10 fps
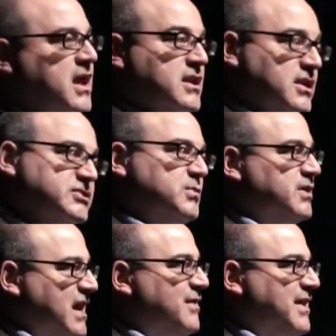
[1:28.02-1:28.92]
Nielsen
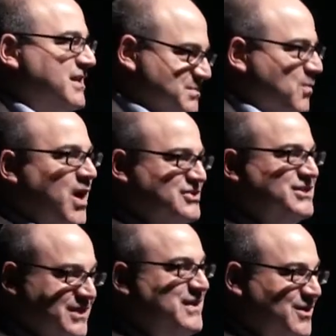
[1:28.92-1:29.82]
would count that as me
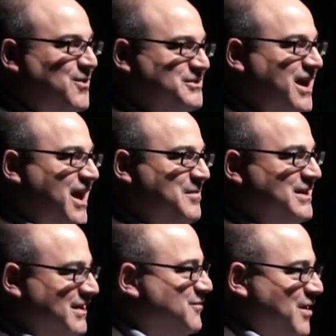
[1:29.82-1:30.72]
watching TV the whole time
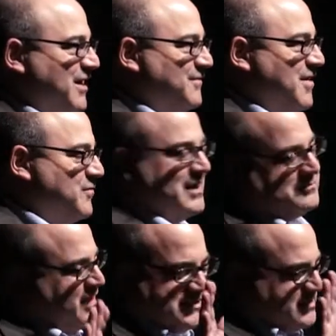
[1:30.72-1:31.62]
and give credit for everybody.
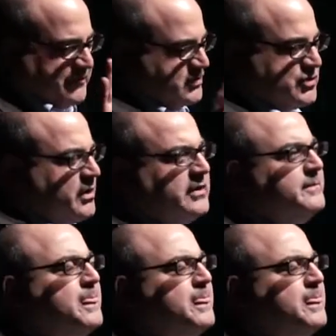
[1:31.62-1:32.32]
Well, that's a different story.